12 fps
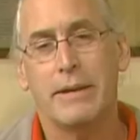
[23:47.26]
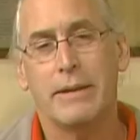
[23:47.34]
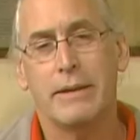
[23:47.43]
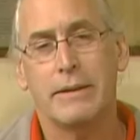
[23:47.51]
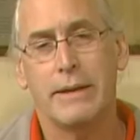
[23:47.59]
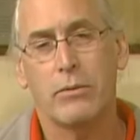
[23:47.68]
in
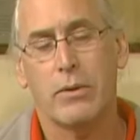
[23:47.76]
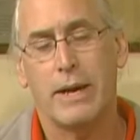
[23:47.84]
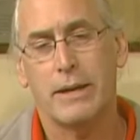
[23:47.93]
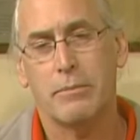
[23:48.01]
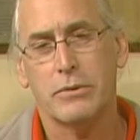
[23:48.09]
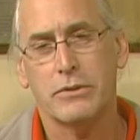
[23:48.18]
and they were
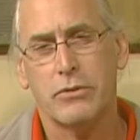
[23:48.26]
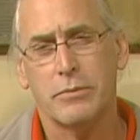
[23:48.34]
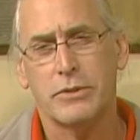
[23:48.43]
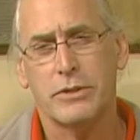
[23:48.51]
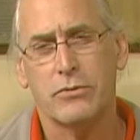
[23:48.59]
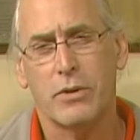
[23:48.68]
on a
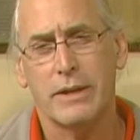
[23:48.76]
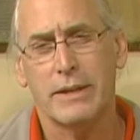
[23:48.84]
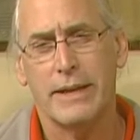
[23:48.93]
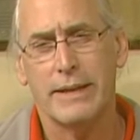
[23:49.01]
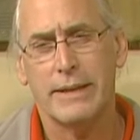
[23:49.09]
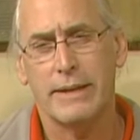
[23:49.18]
prescription drug
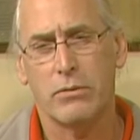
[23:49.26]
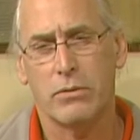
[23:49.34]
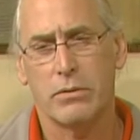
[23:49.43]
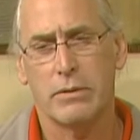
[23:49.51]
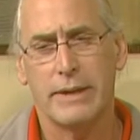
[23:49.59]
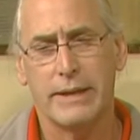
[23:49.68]
that they
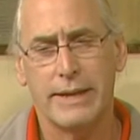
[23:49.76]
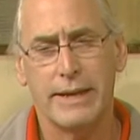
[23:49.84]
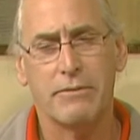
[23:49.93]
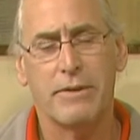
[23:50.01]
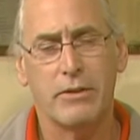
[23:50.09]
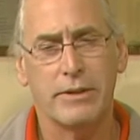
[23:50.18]
were that they
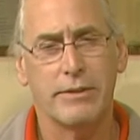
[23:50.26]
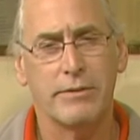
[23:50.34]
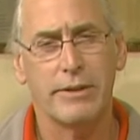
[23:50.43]
had found they,